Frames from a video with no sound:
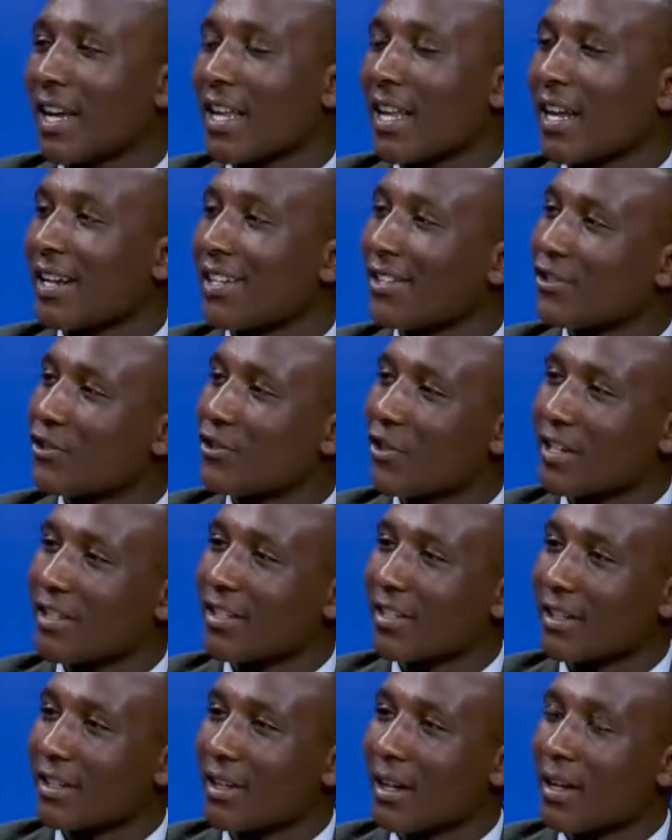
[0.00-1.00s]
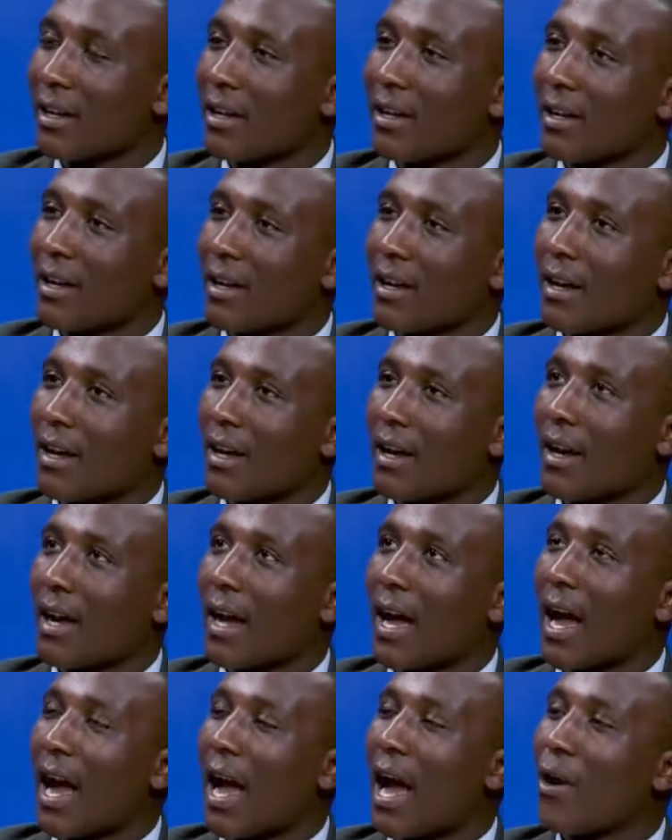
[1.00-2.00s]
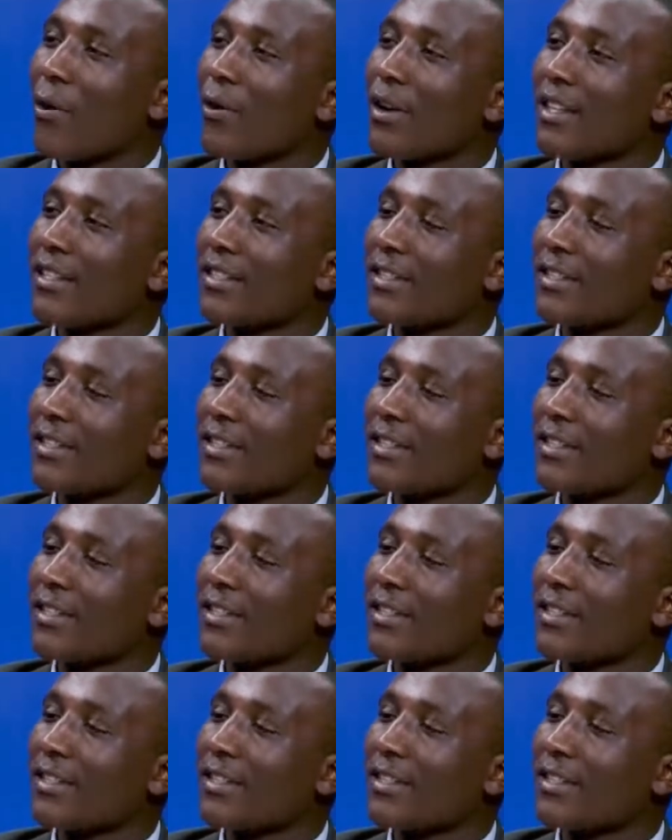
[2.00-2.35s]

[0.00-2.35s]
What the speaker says: in Kenya are structured, how